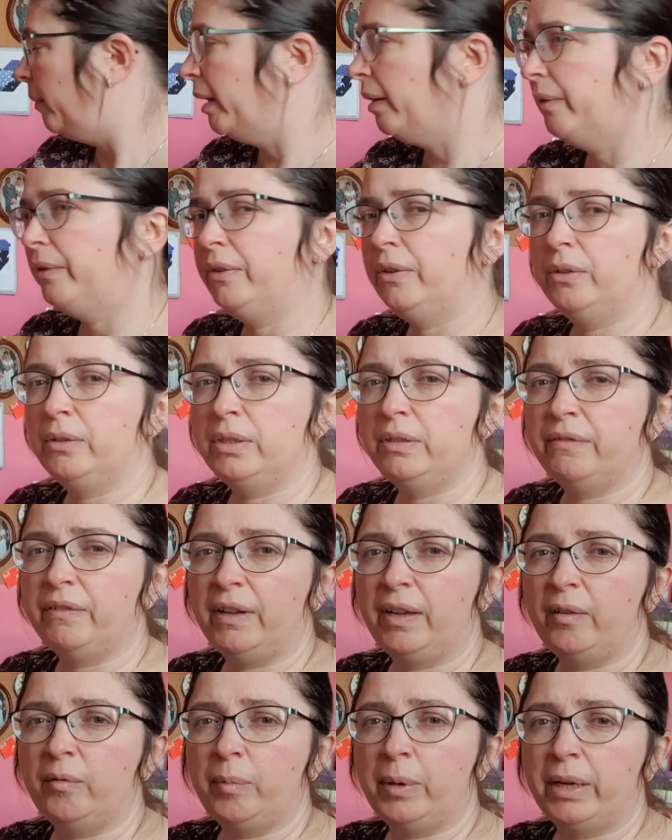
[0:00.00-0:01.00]
about
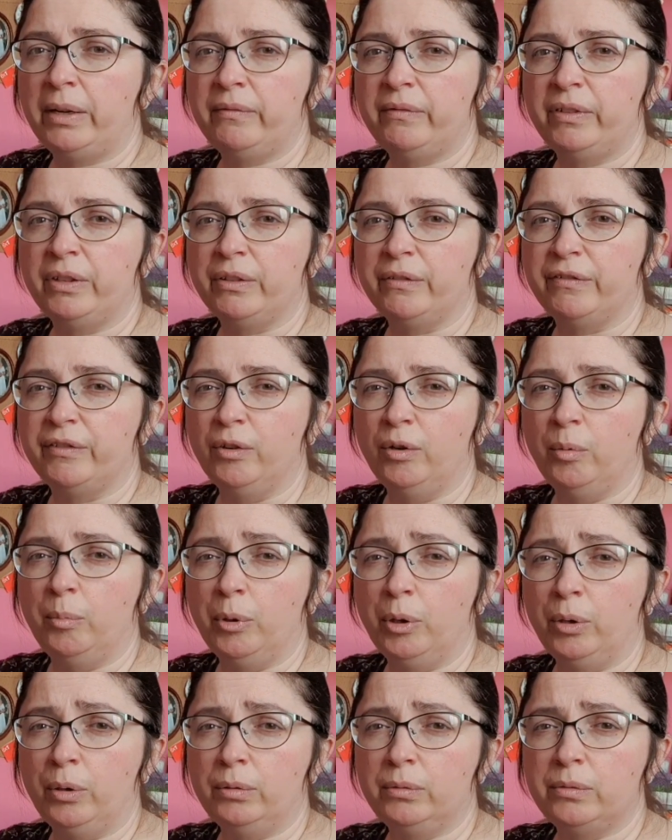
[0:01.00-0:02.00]
£35 for the 4
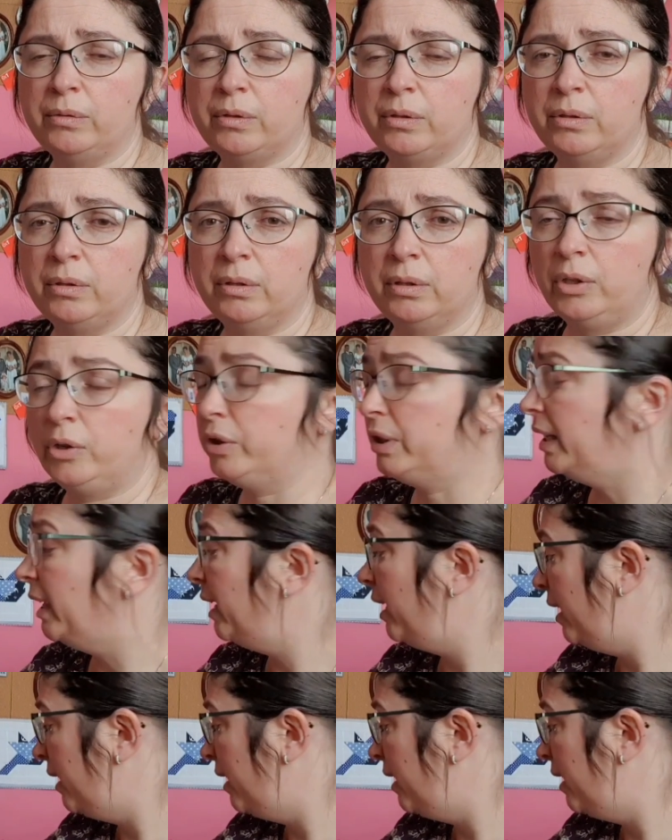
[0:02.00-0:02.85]
balls, because it